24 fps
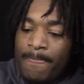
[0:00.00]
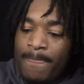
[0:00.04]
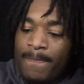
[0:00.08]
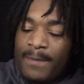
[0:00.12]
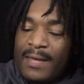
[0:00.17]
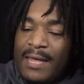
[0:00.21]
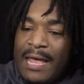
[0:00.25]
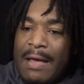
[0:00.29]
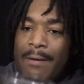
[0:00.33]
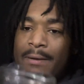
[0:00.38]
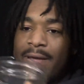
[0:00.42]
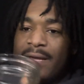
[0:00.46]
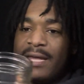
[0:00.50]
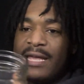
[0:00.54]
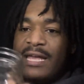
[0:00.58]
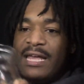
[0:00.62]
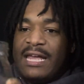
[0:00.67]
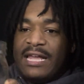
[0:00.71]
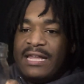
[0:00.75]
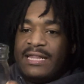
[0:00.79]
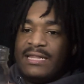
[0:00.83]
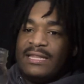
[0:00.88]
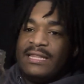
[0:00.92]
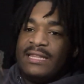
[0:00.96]
It,
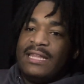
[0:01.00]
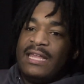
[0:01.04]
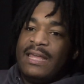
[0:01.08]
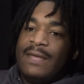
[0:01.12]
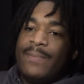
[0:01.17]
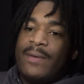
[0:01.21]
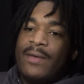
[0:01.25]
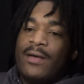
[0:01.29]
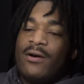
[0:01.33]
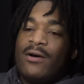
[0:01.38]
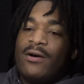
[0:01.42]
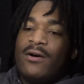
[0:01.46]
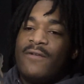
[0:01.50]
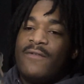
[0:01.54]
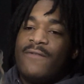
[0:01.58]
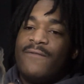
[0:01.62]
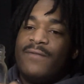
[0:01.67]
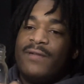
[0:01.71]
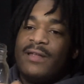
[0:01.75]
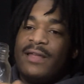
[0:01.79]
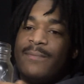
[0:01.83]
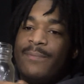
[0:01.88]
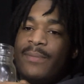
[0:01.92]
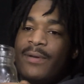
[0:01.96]
he put all
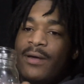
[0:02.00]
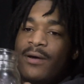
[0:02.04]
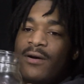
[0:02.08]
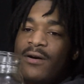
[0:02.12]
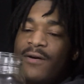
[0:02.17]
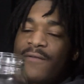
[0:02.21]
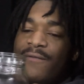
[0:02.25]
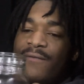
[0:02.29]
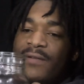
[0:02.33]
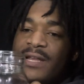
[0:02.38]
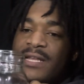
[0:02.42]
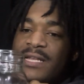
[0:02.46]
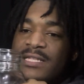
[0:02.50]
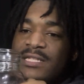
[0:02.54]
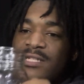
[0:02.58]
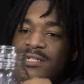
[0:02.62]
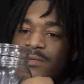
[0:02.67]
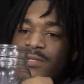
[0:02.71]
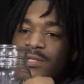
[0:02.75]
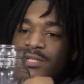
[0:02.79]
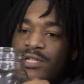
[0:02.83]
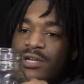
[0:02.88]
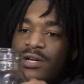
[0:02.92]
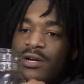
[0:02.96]
fleas into a
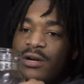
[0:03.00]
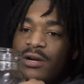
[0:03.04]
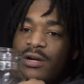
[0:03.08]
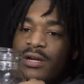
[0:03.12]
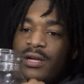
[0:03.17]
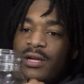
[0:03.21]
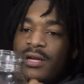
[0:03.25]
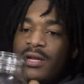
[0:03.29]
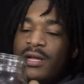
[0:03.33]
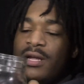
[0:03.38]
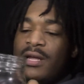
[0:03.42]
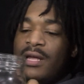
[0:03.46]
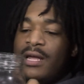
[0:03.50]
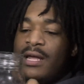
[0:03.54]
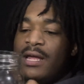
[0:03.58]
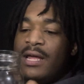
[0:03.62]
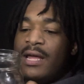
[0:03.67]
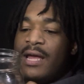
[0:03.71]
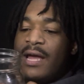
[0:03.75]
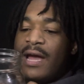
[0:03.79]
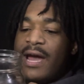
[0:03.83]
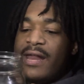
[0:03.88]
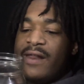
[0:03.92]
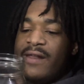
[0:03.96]
jar,
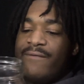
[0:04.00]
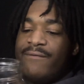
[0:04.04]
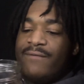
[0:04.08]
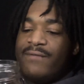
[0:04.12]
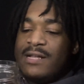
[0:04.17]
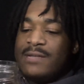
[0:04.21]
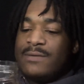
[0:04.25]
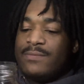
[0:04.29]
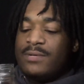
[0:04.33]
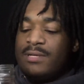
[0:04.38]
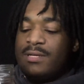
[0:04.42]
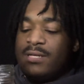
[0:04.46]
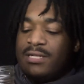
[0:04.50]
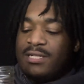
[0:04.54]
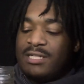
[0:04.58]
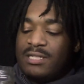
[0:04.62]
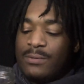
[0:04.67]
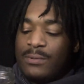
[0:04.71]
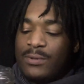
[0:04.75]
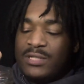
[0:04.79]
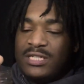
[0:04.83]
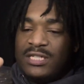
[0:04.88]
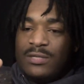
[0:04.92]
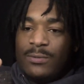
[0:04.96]
and the fleas
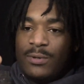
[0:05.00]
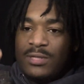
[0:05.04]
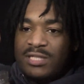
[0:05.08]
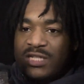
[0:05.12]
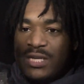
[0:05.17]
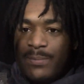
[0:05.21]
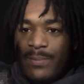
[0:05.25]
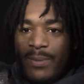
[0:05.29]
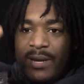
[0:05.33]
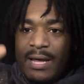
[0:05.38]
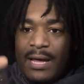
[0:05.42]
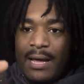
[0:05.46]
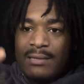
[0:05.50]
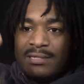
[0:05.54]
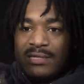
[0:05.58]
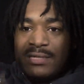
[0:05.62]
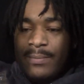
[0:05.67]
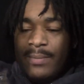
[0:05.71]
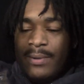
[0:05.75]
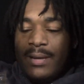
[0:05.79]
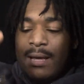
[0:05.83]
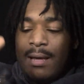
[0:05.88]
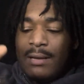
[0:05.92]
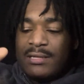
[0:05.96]
were jumping out,
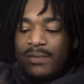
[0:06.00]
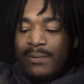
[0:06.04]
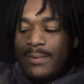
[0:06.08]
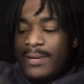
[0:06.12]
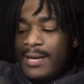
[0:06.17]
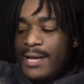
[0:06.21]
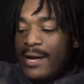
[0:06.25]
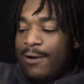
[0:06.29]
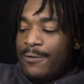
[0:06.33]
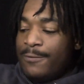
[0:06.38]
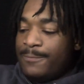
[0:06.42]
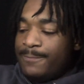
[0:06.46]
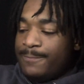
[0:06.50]
jumping out, jumping out.